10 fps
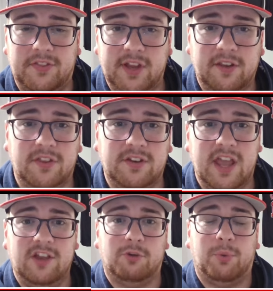the end of the
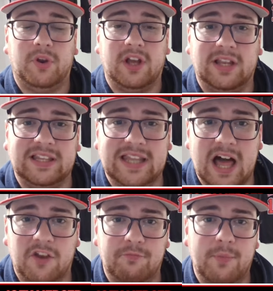day, you're putting a
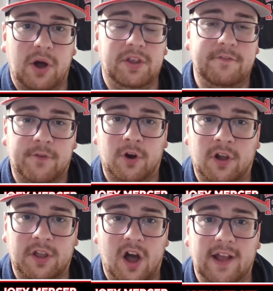lot of money for
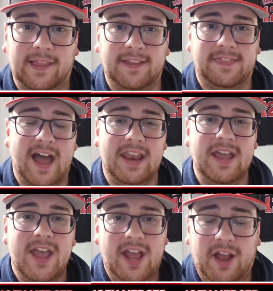a guy like that,
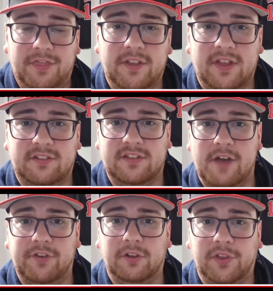and I think that's
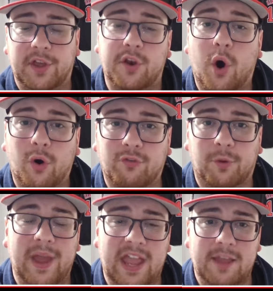definitely an
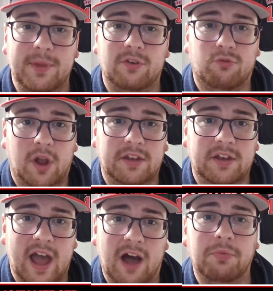overpayment right
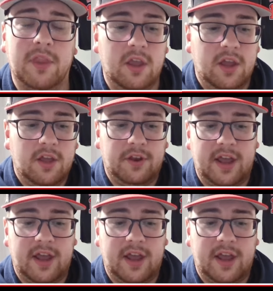now. The